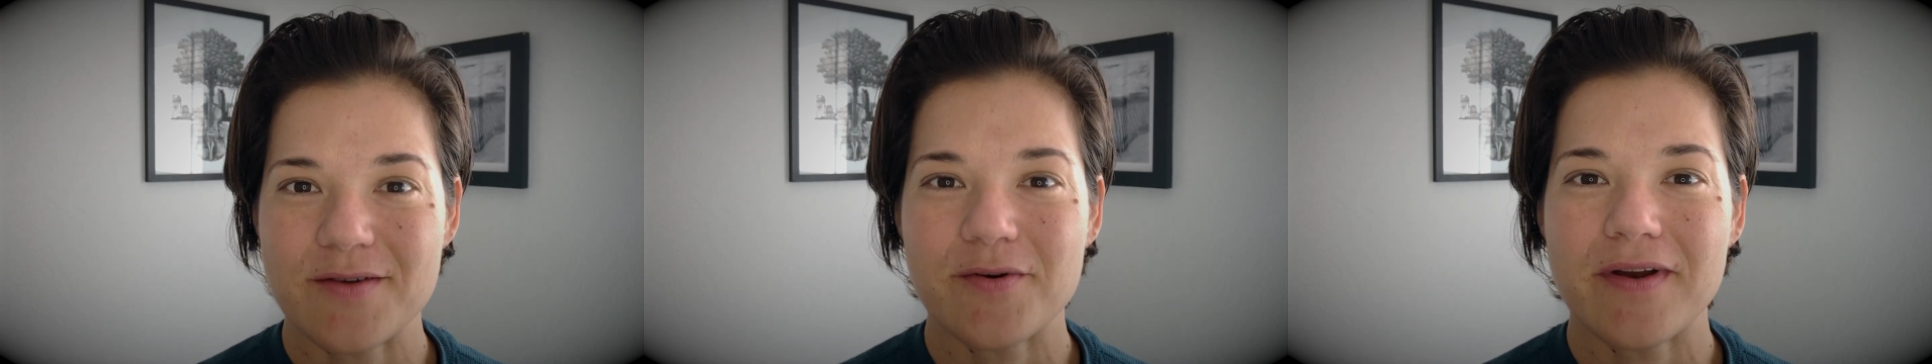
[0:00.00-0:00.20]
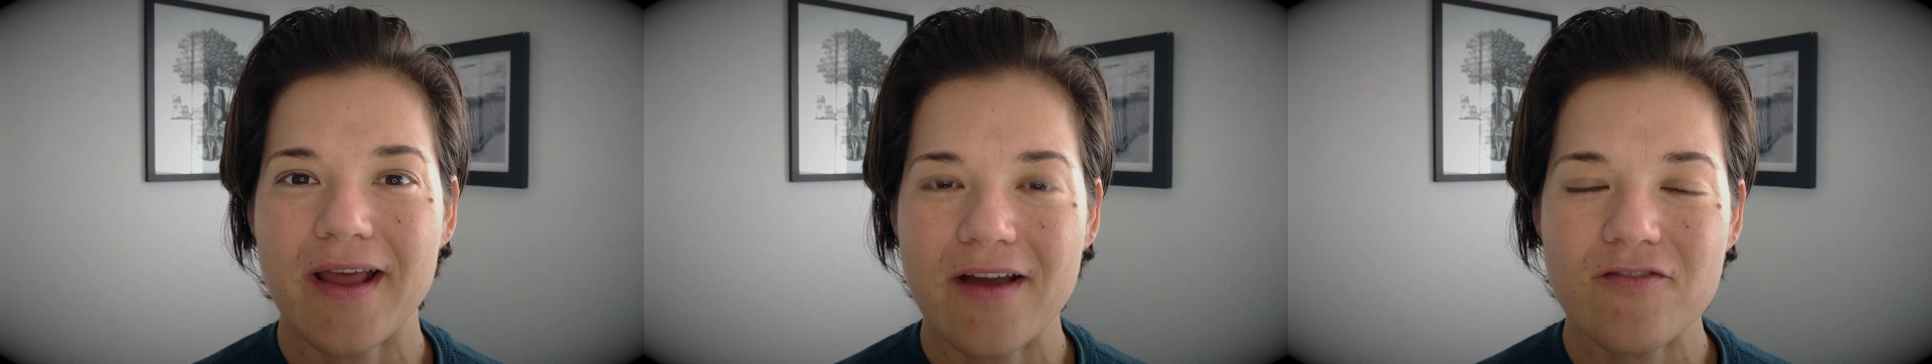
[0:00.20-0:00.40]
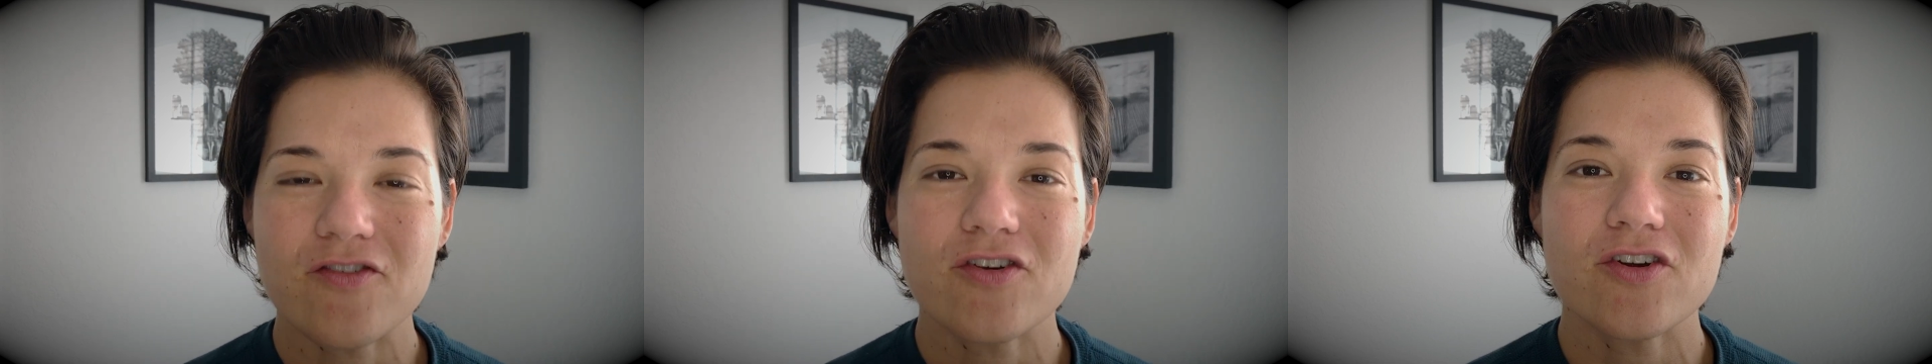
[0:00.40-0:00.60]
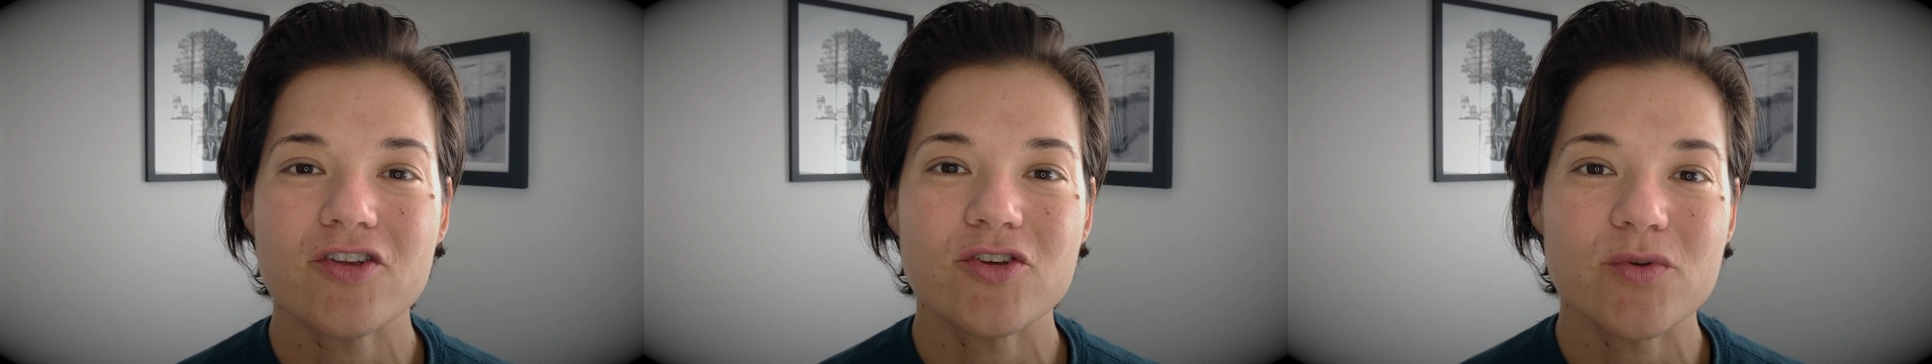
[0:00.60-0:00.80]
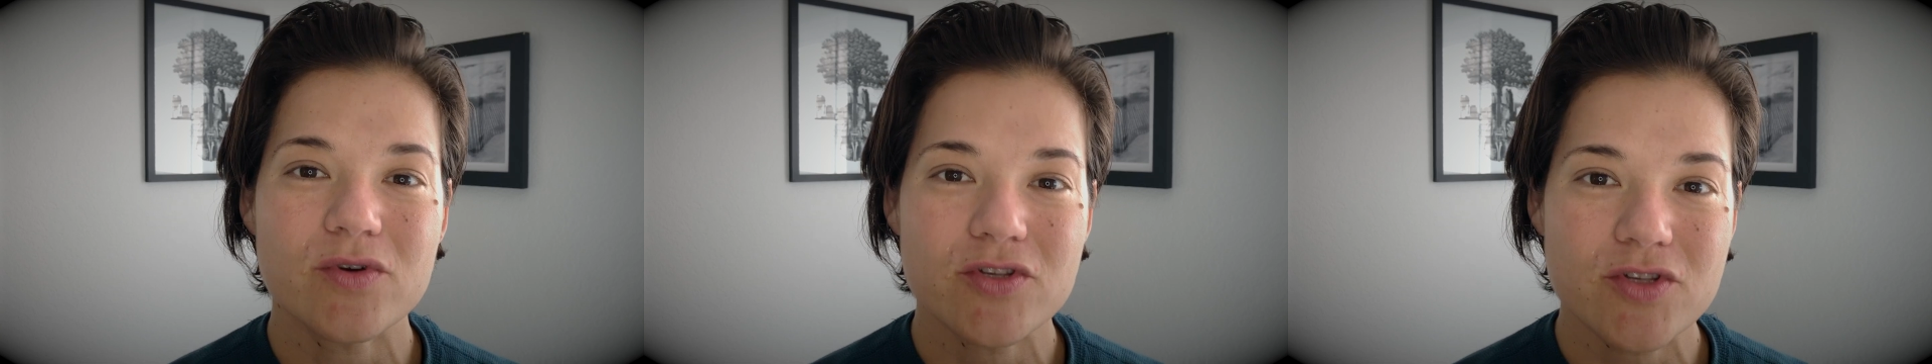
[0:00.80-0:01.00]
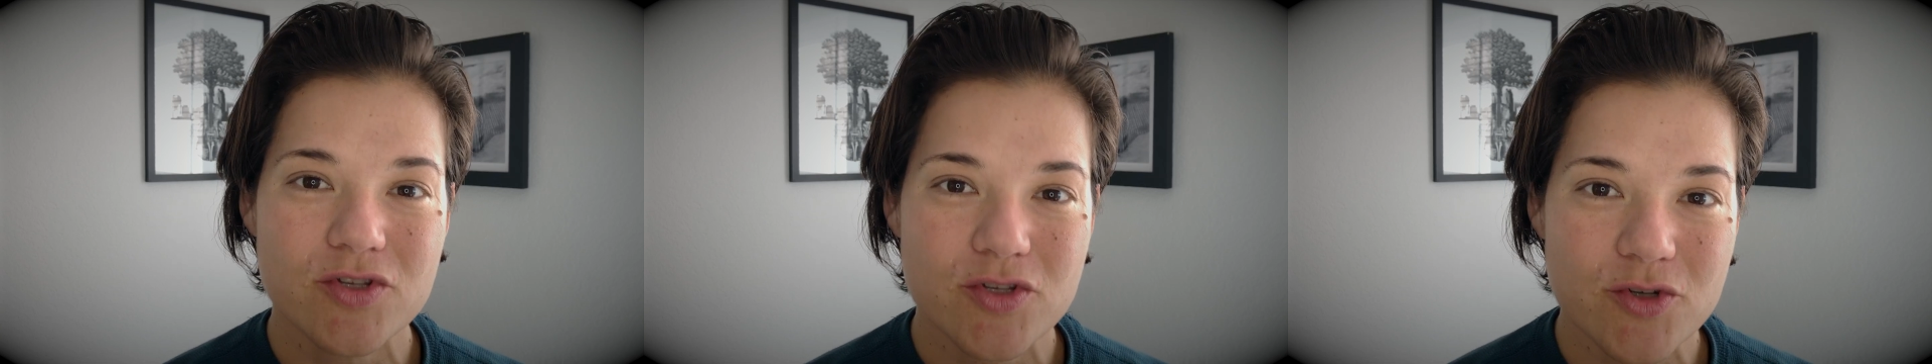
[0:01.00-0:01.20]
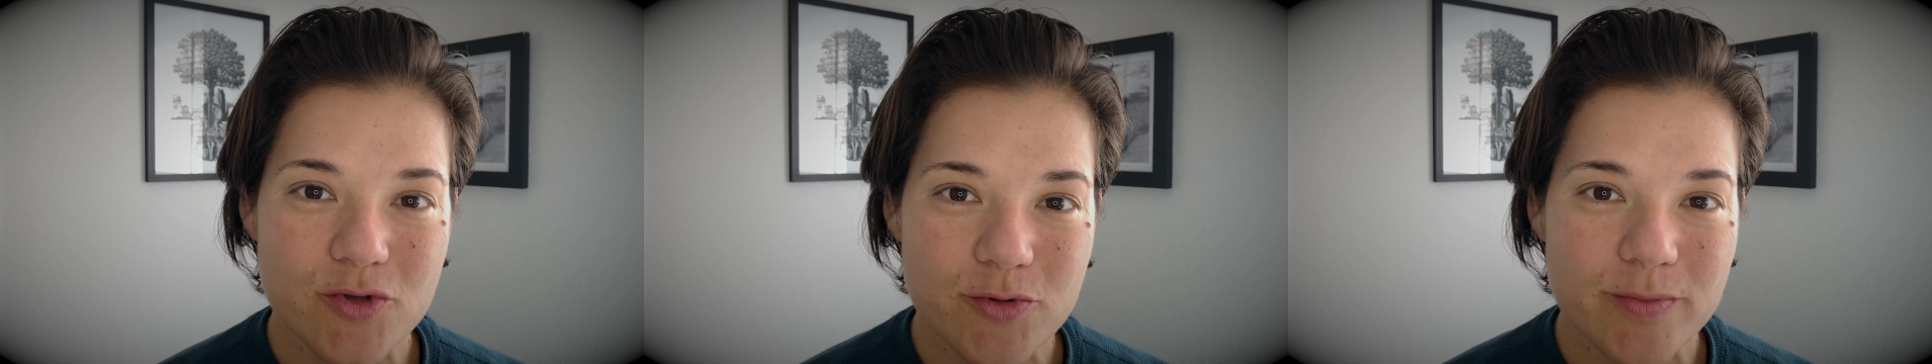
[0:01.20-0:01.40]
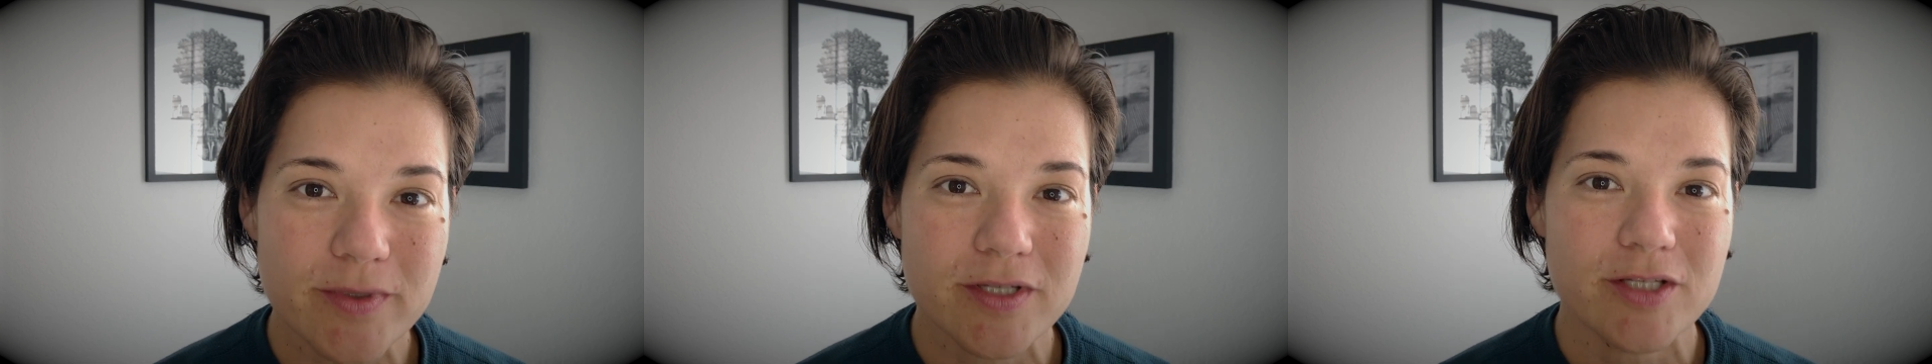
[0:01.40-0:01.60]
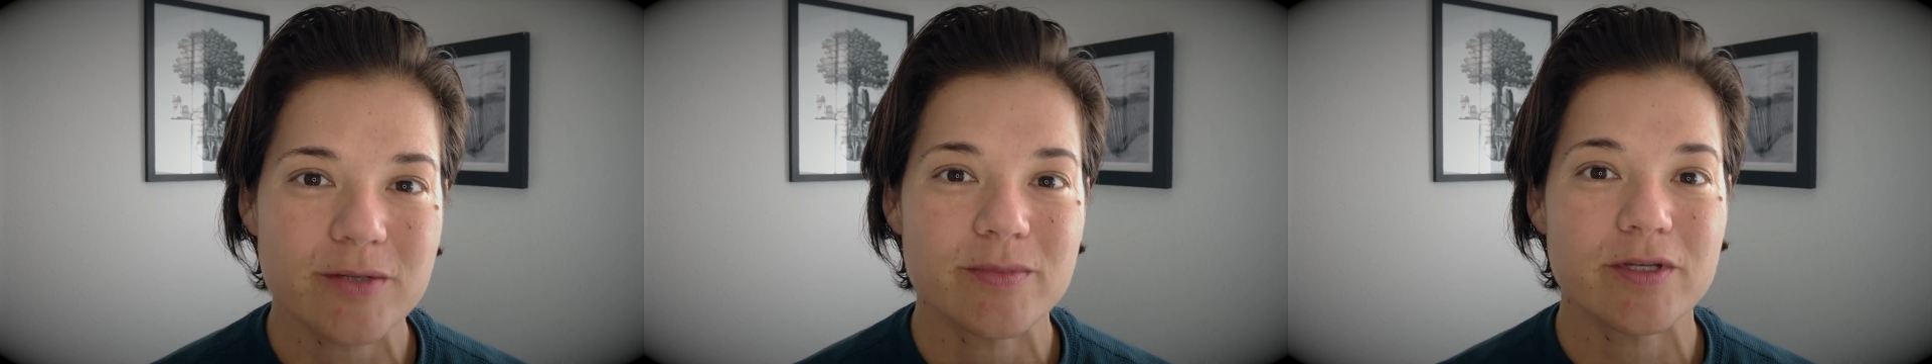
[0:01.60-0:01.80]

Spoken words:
whatever you assume to be